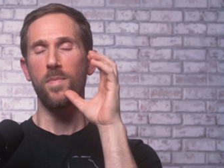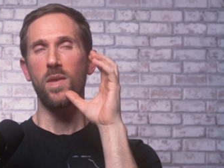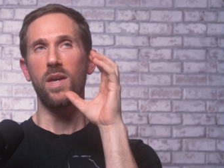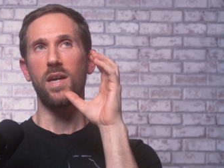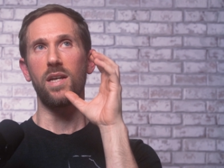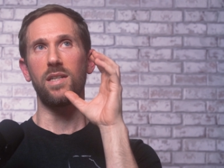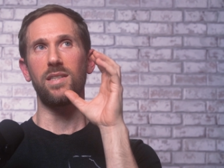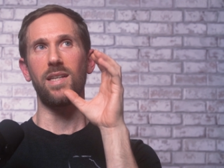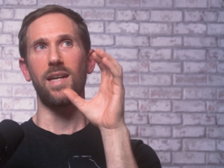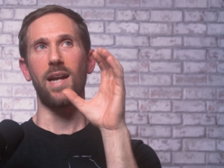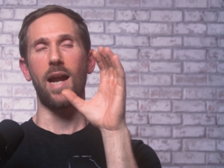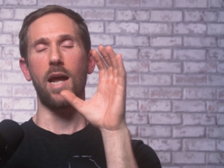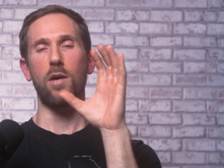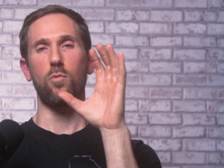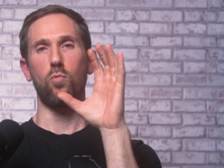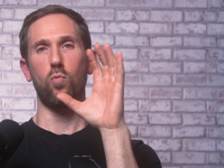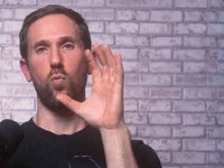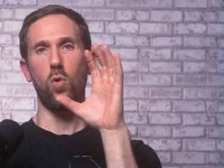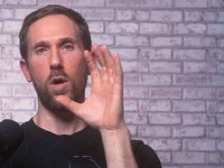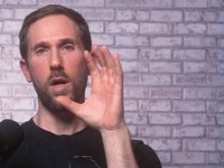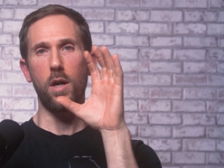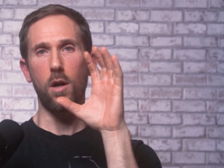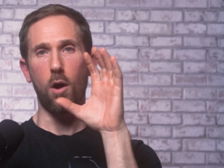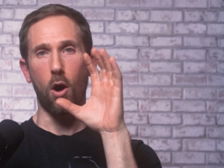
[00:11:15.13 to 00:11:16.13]
is that I
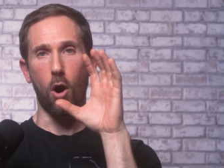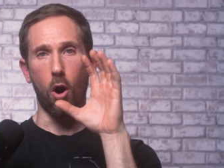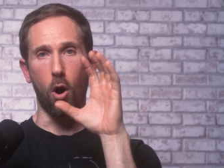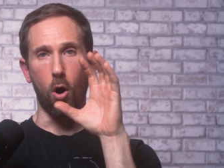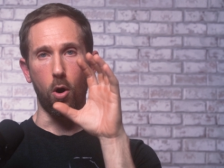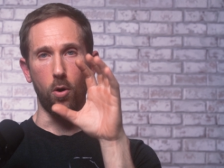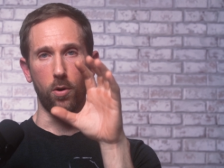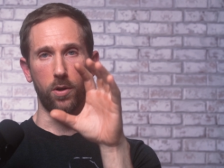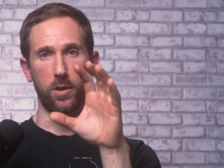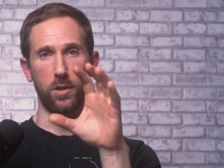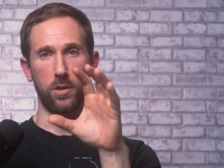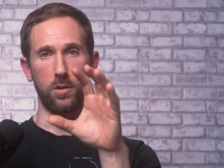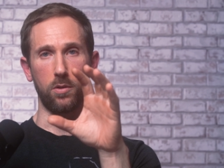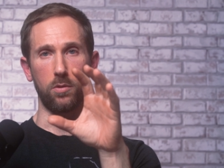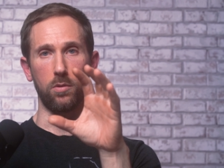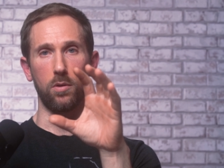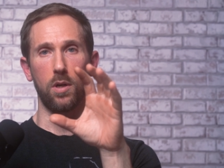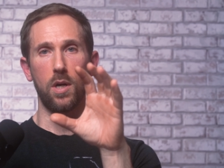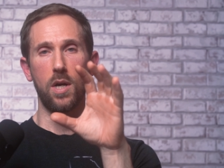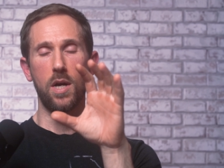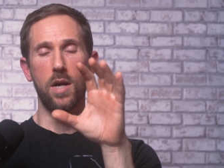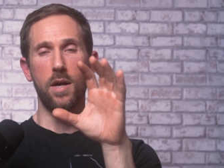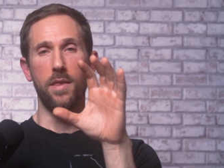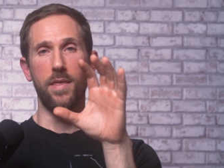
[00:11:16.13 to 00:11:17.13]
would
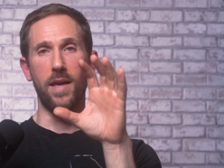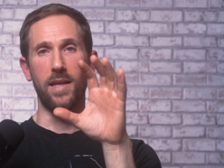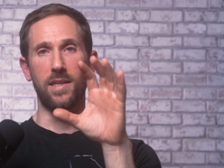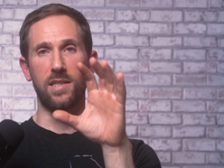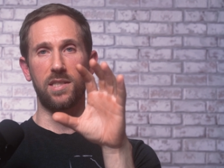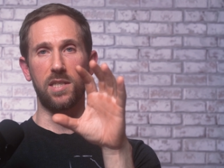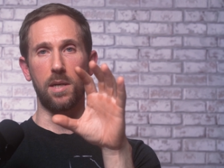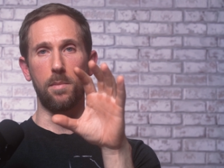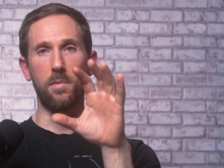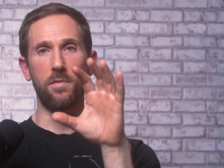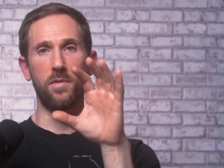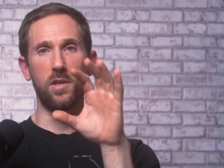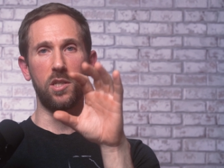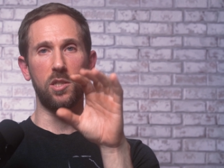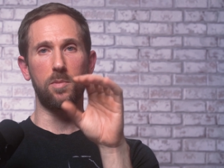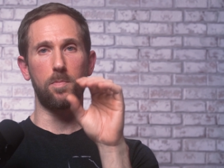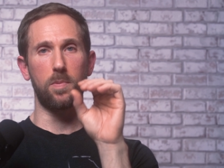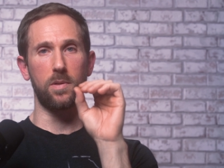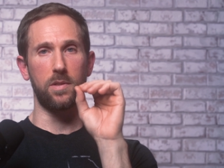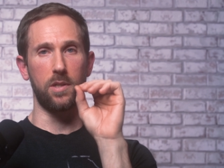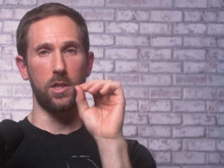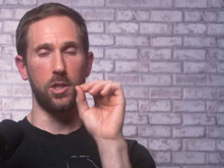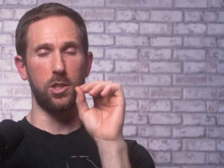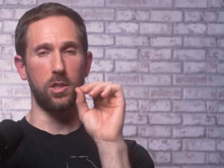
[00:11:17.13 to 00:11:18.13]
argue that some of these
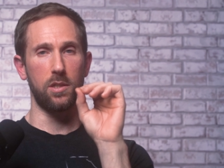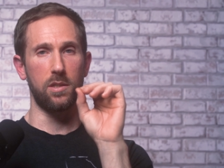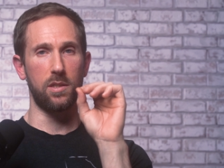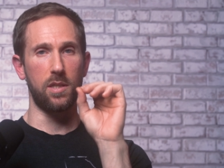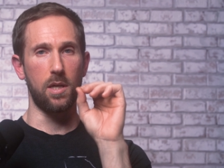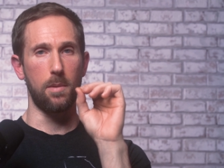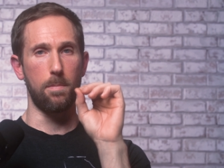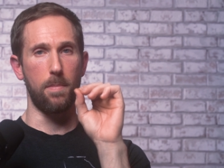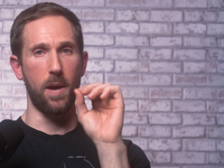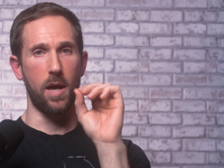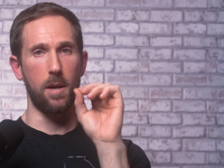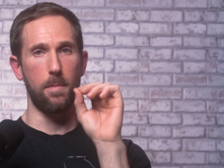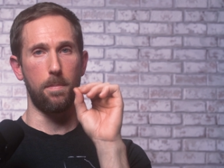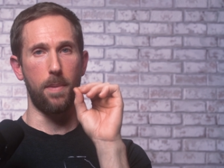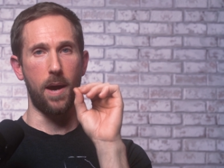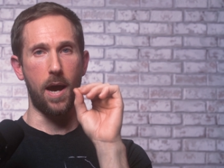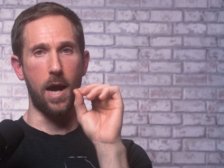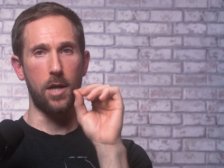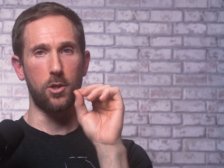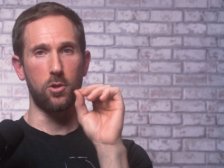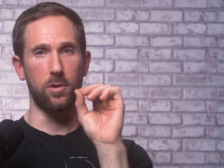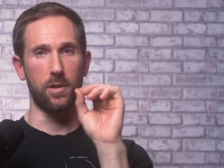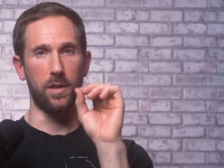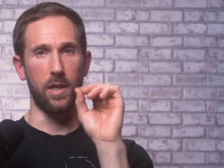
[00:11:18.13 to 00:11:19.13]
positions that Ben
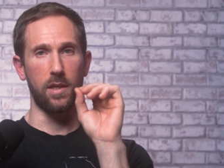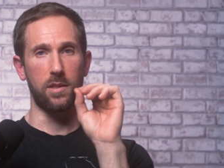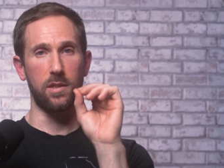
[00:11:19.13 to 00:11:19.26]
Patrick gets